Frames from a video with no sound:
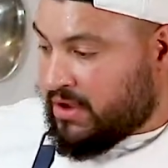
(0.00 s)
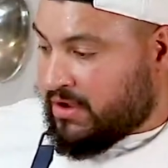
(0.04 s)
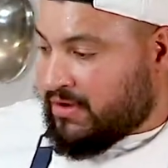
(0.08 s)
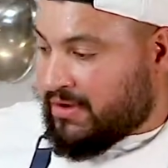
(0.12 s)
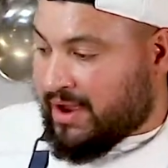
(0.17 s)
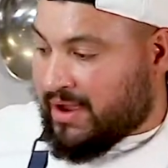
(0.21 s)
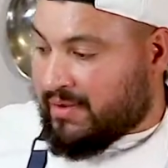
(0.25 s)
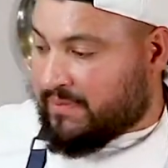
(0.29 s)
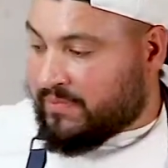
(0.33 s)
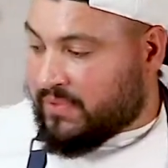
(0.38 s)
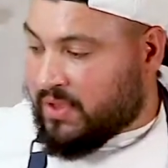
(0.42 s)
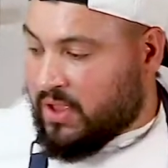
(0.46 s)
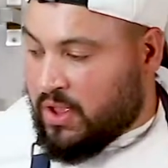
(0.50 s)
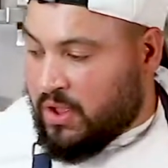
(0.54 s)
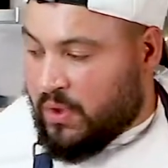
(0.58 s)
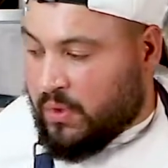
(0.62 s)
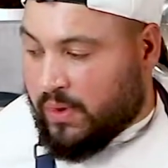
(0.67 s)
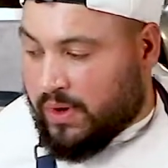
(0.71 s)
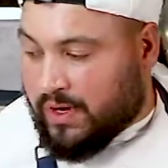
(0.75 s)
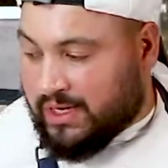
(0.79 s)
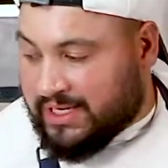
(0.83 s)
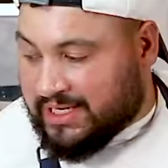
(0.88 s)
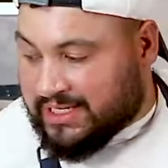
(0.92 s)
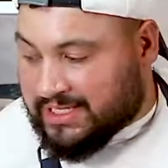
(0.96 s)
Right,
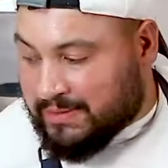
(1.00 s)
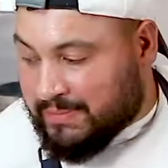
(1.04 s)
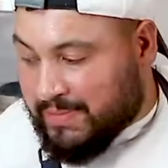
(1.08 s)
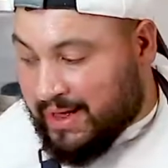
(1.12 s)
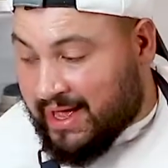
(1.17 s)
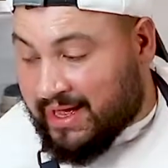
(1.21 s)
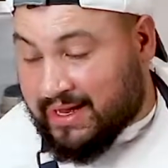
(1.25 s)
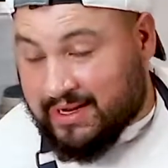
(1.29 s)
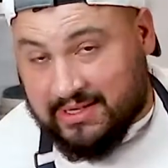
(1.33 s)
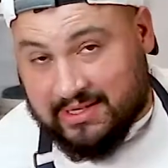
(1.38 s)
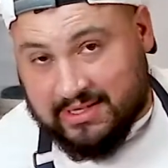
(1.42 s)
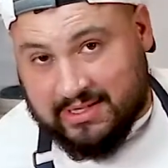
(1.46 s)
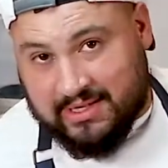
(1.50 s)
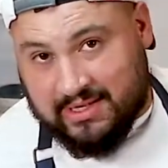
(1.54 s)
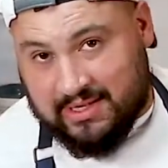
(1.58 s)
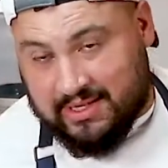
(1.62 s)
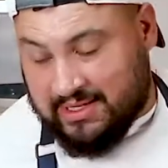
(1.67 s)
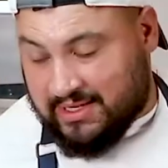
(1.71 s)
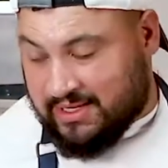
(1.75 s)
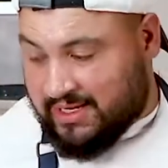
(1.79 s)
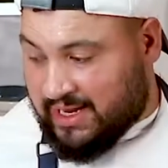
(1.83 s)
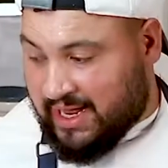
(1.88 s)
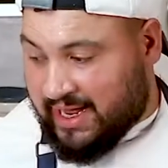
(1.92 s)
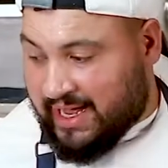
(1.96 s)
we're gonna need some eggs.
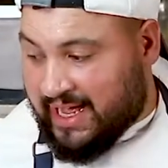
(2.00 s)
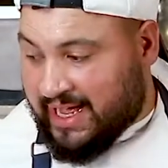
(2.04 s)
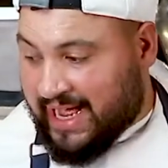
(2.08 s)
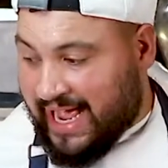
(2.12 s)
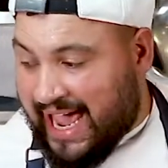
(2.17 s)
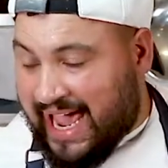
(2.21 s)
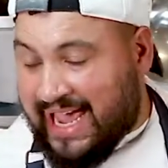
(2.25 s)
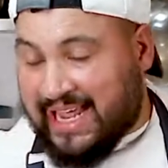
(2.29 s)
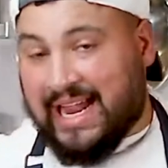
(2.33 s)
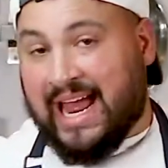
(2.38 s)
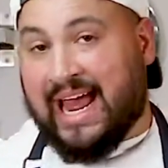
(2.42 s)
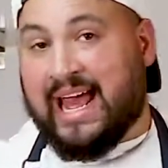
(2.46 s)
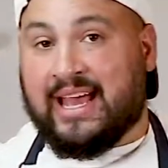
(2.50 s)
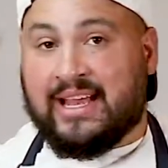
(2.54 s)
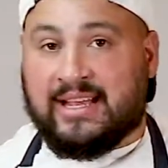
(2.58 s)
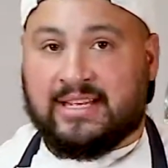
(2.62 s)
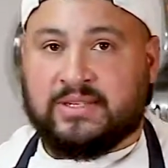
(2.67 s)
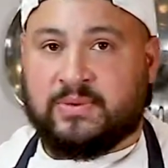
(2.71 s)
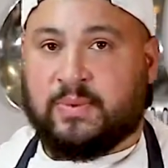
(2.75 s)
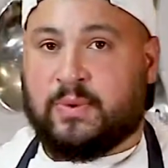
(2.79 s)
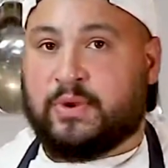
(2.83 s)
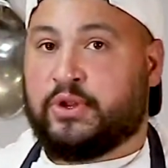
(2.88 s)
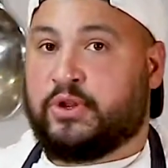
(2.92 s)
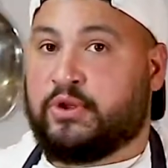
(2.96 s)
I got 8
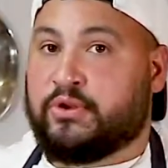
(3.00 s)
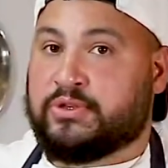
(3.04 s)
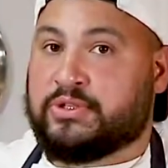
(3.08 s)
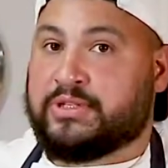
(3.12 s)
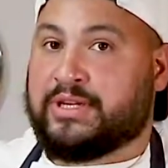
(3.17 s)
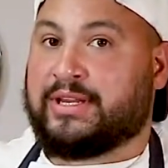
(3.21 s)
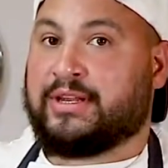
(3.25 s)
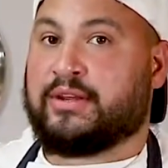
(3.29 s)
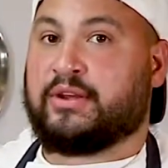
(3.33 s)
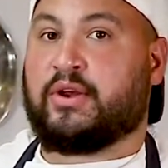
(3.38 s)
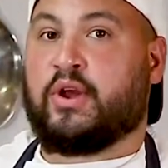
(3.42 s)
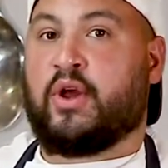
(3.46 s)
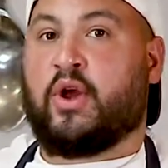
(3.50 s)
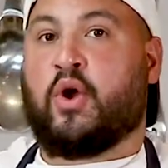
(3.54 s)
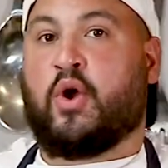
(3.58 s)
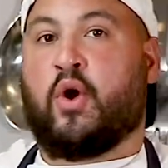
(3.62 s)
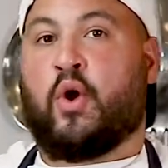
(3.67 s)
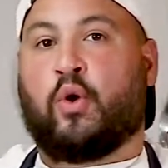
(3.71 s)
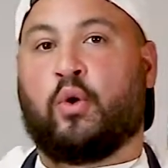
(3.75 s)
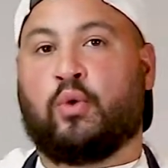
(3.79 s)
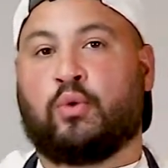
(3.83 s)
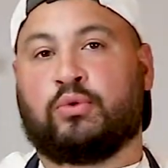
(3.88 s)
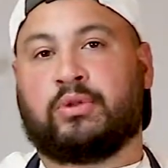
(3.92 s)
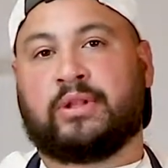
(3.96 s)
eggs. We're using
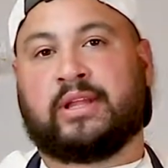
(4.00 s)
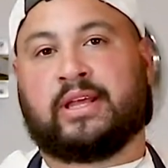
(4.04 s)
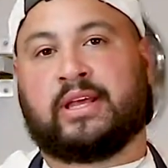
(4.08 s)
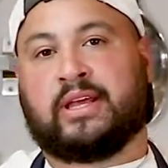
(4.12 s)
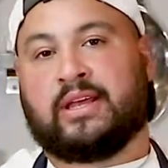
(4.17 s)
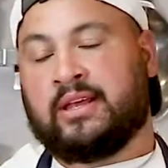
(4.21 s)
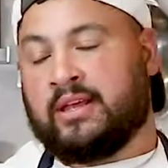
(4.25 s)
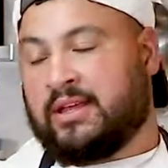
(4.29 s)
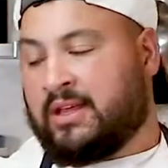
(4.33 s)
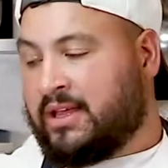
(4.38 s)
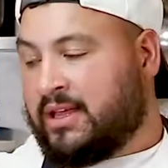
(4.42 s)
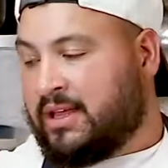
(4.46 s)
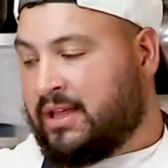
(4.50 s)
only